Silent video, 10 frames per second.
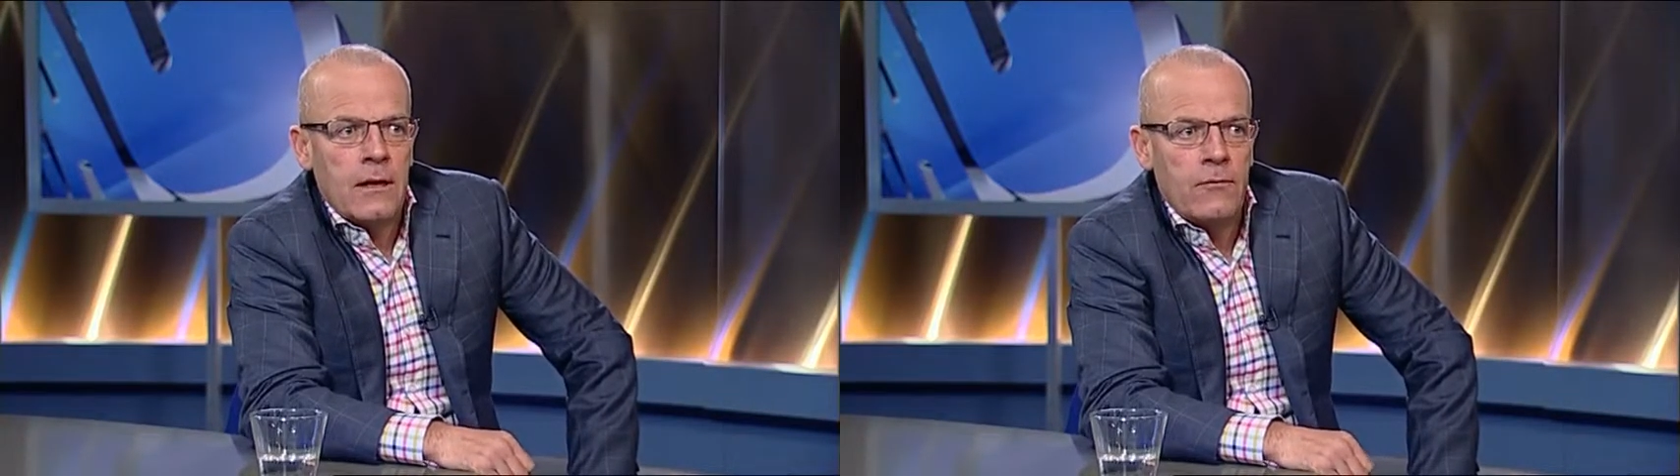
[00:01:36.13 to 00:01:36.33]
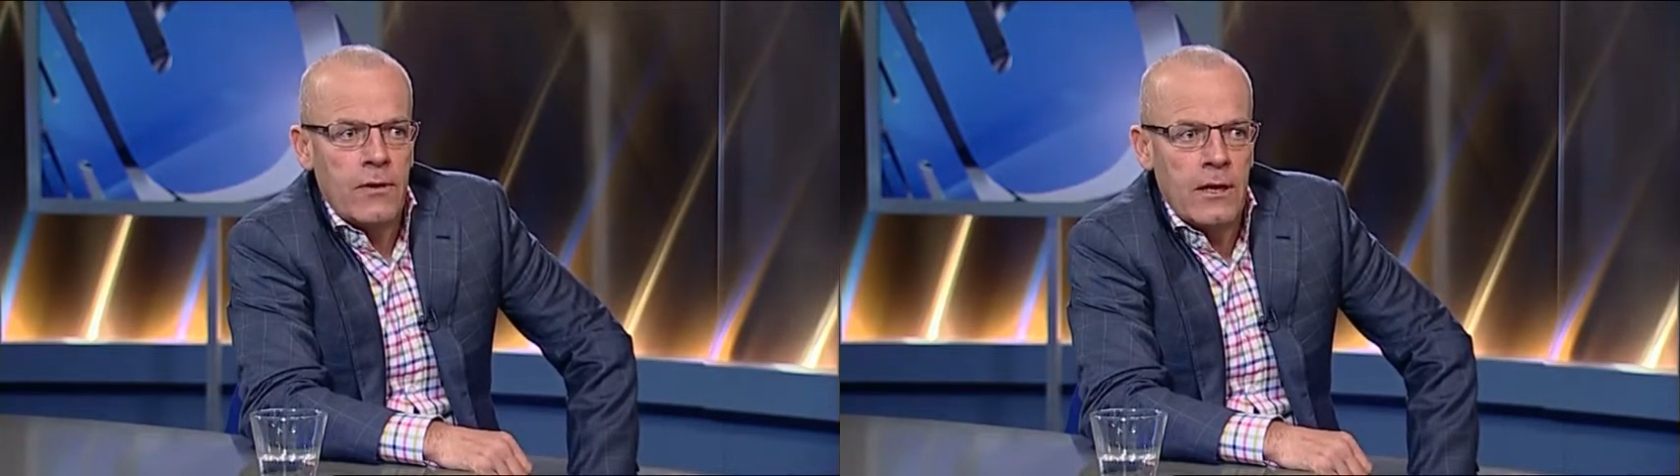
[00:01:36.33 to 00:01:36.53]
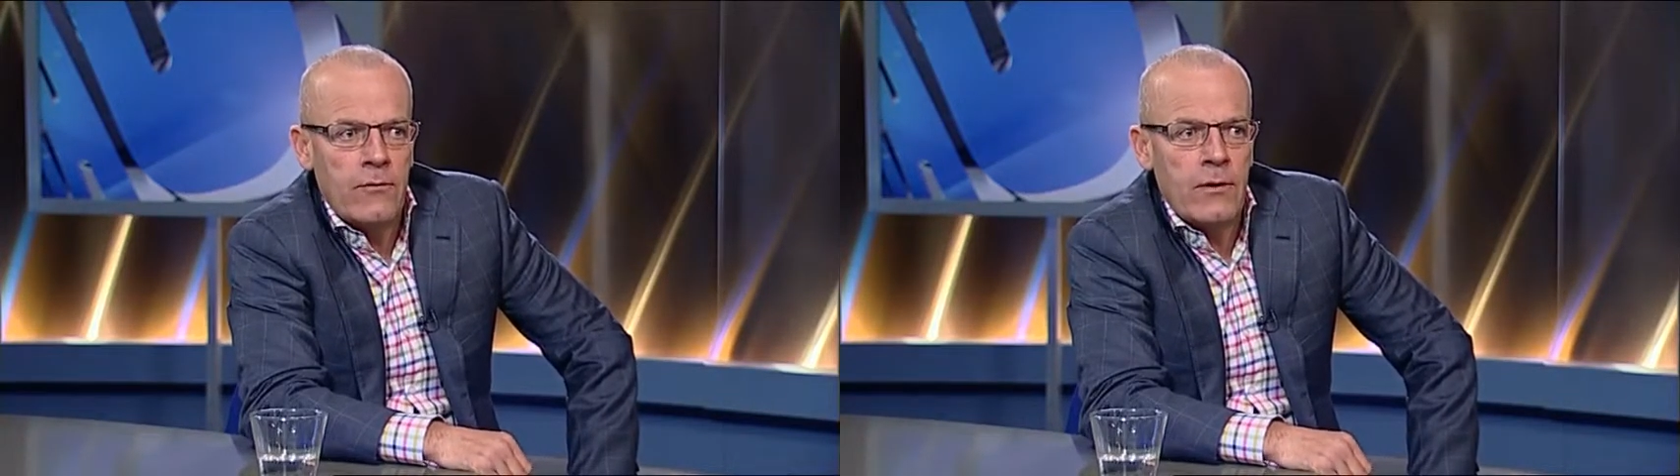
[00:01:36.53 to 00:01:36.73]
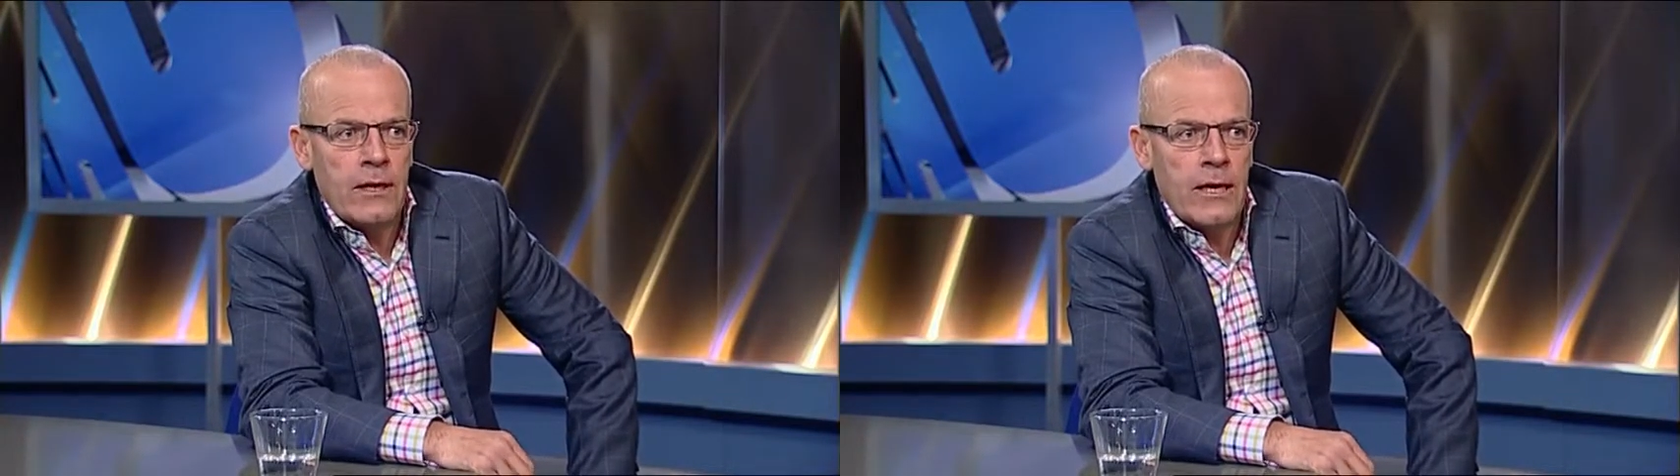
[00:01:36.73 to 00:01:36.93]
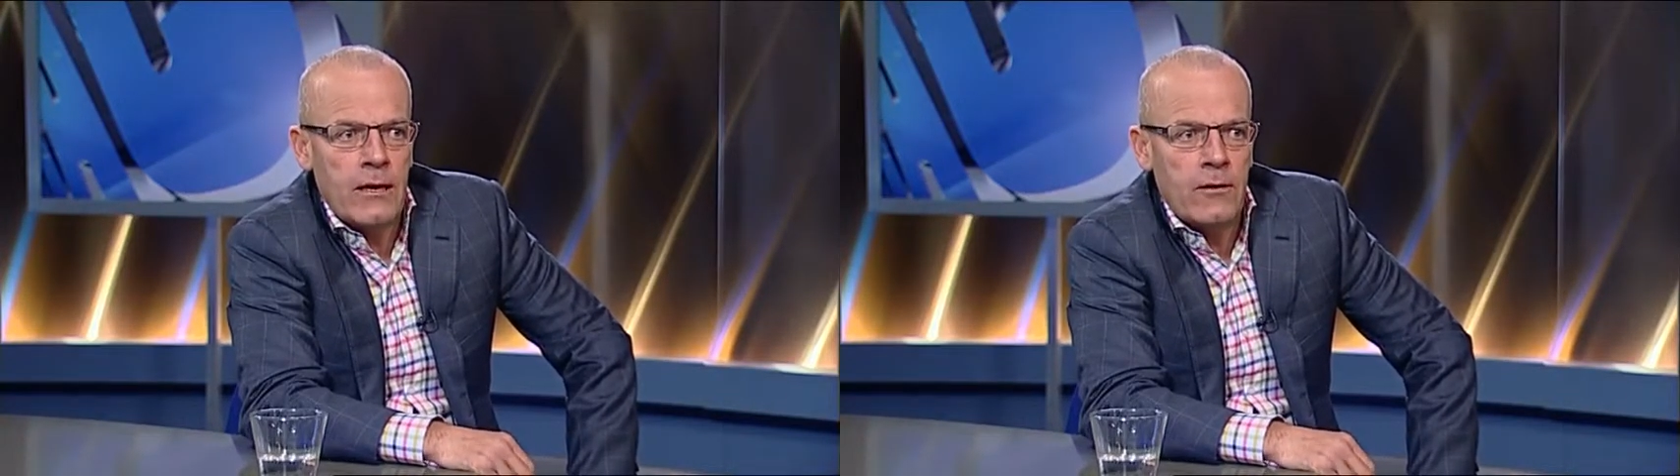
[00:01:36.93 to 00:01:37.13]
really, really
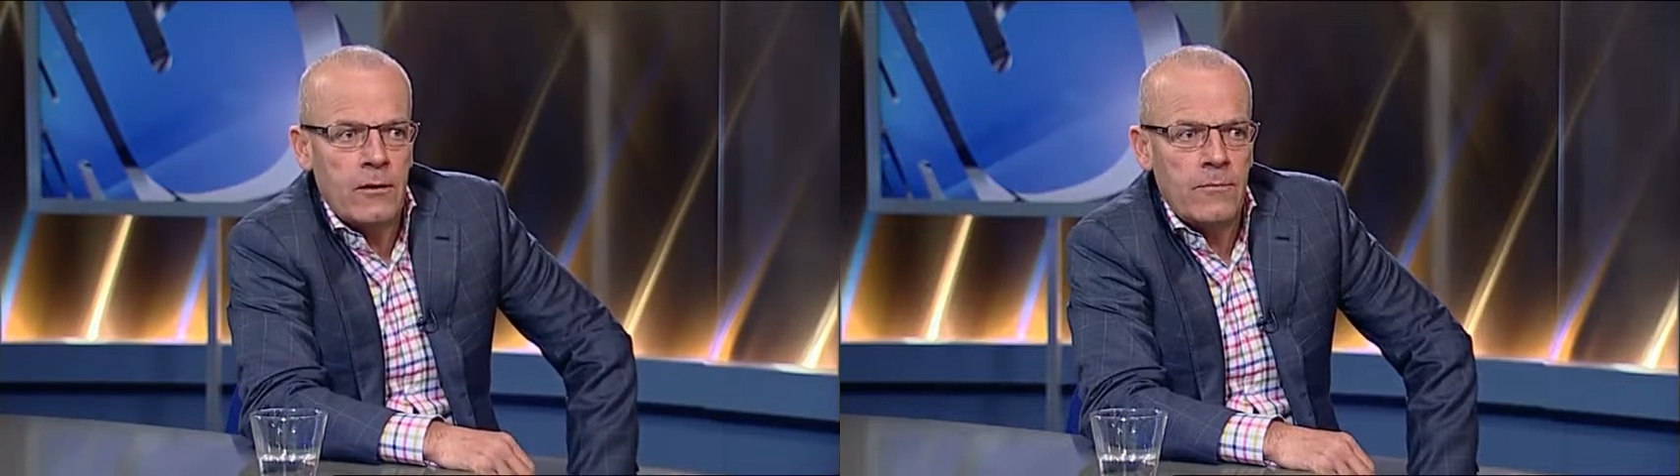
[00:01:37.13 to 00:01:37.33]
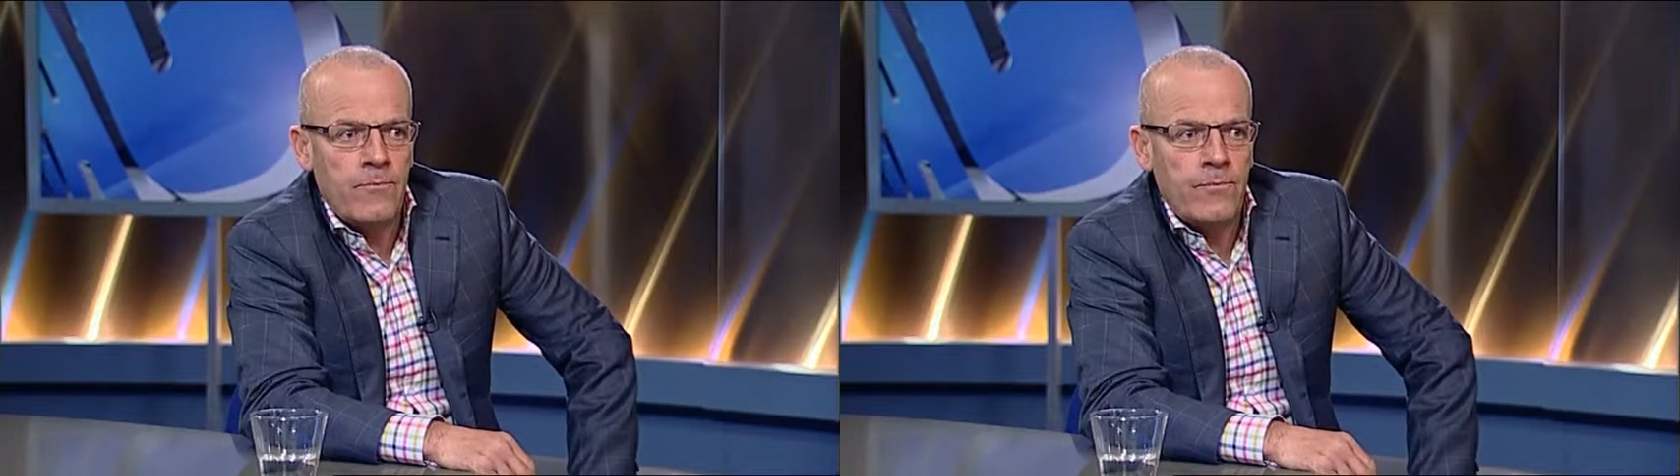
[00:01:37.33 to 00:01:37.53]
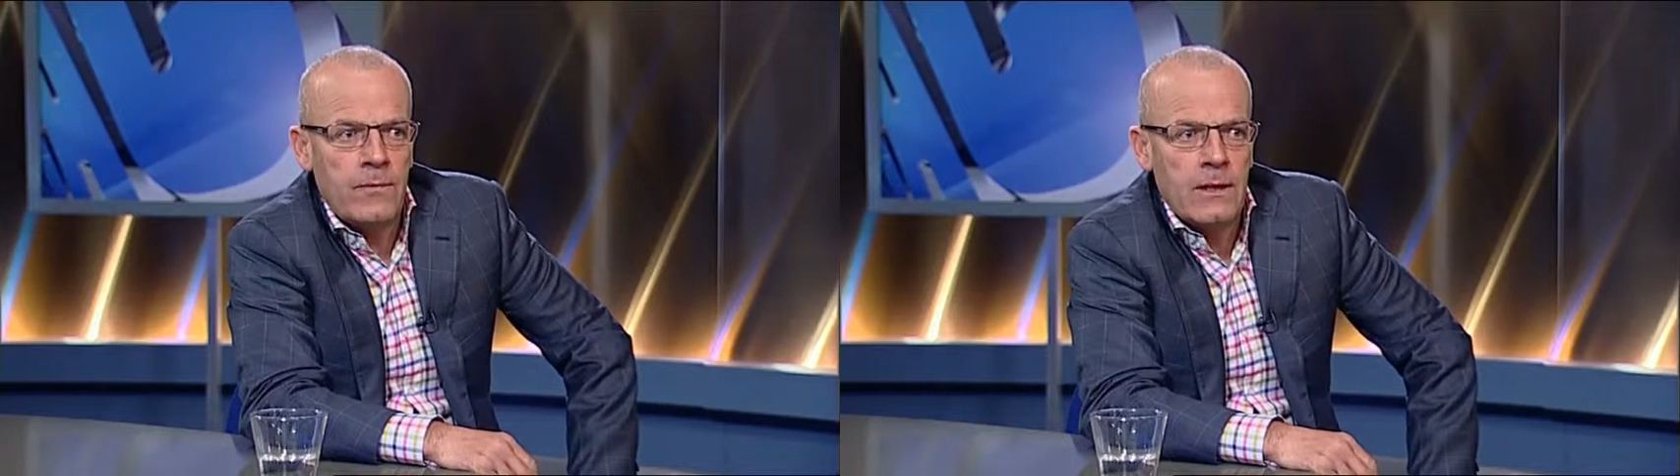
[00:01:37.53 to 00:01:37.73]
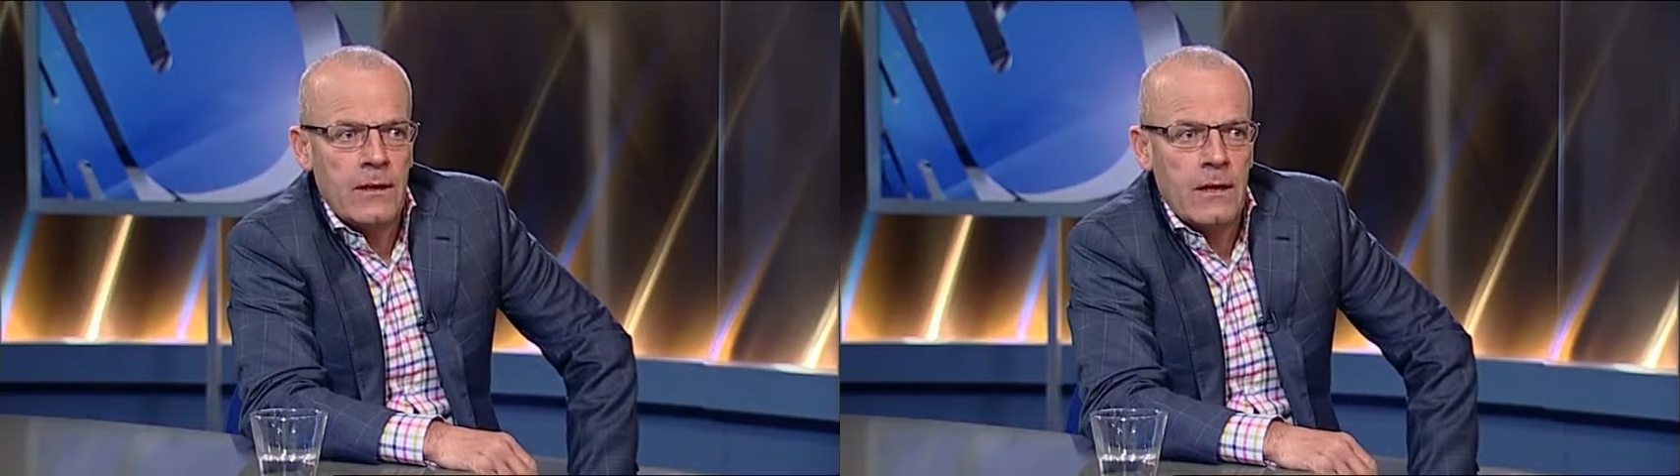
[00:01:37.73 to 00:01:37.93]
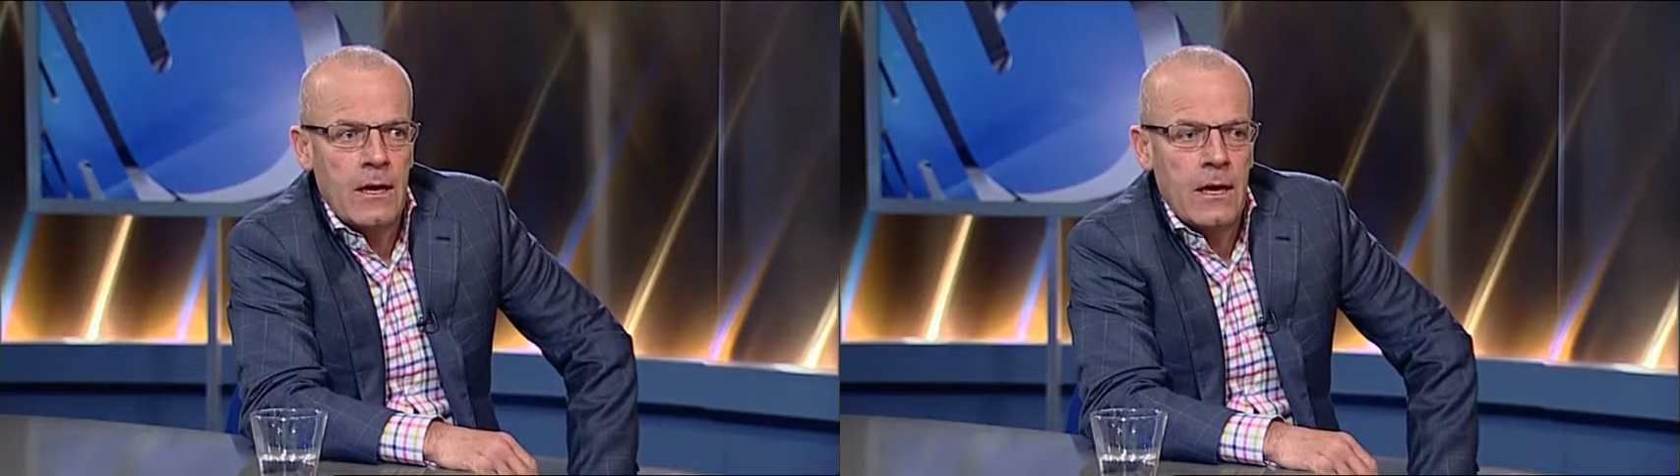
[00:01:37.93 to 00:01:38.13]
keen on
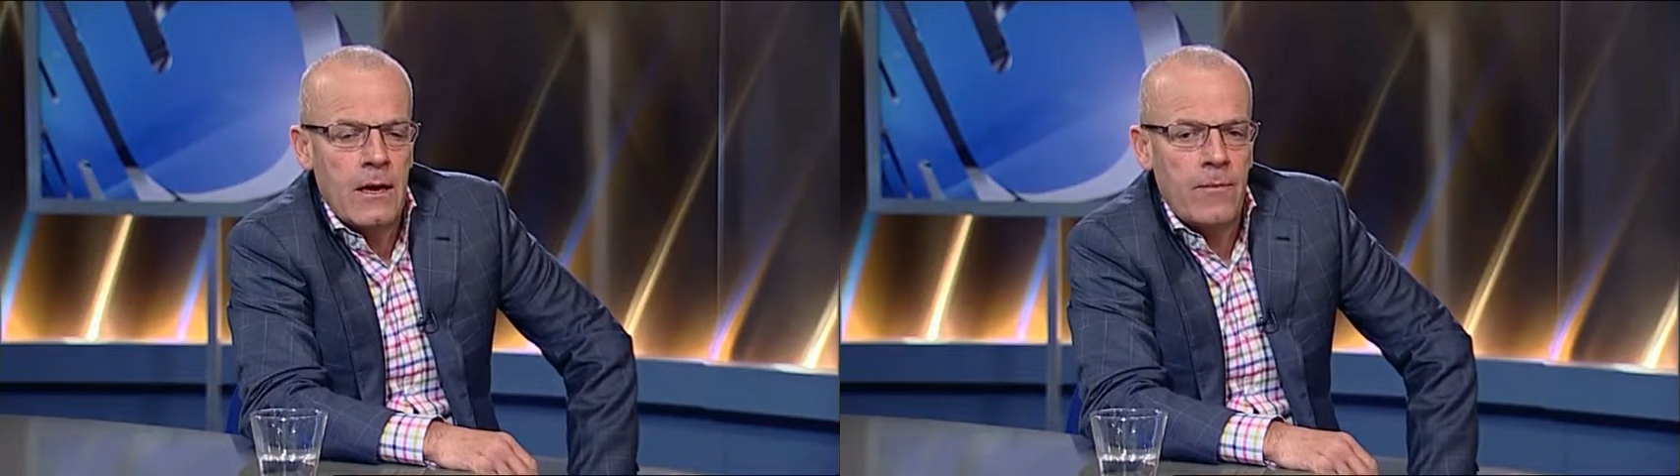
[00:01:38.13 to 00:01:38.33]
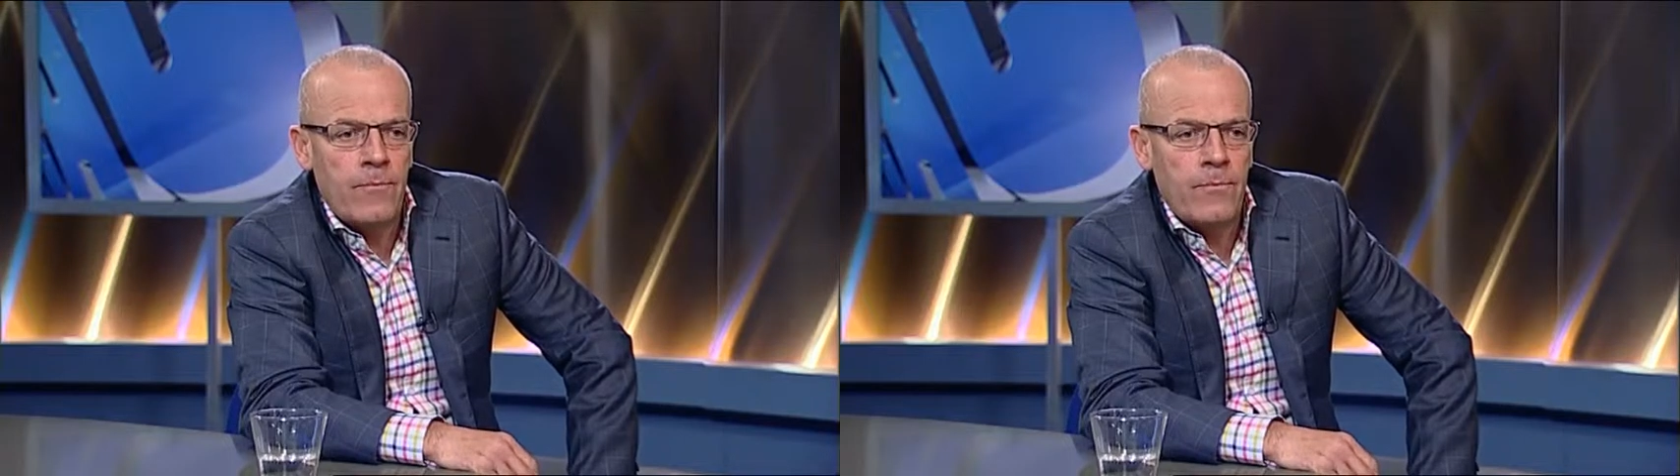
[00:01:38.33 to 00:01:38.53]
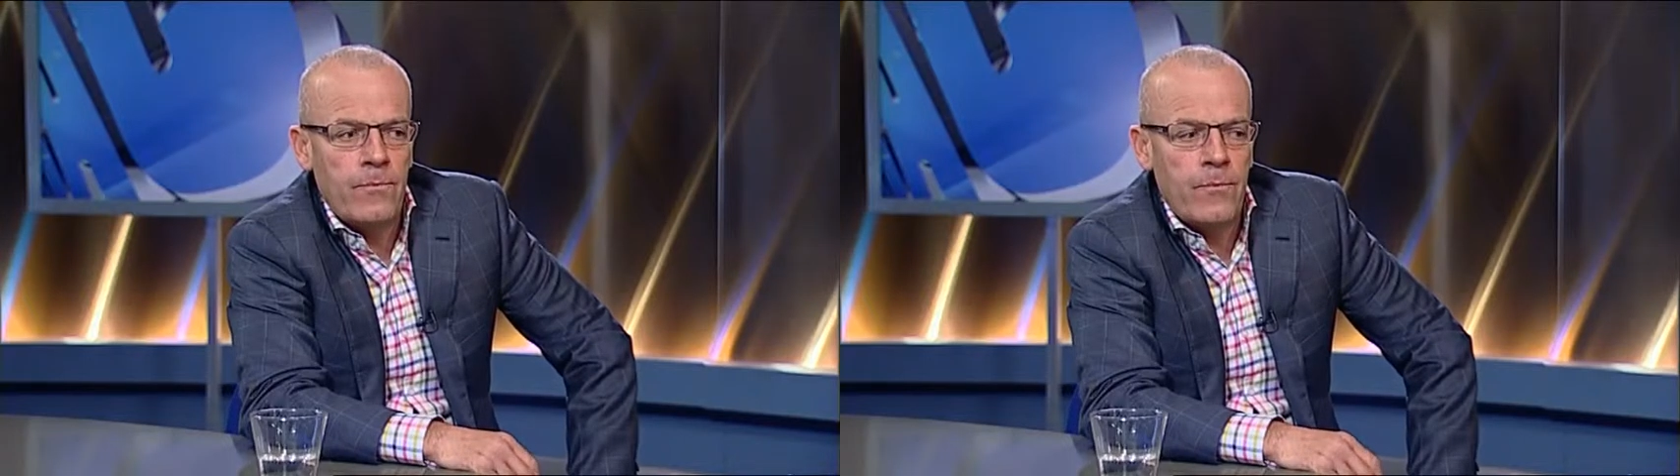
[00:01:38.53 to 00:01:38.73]
him.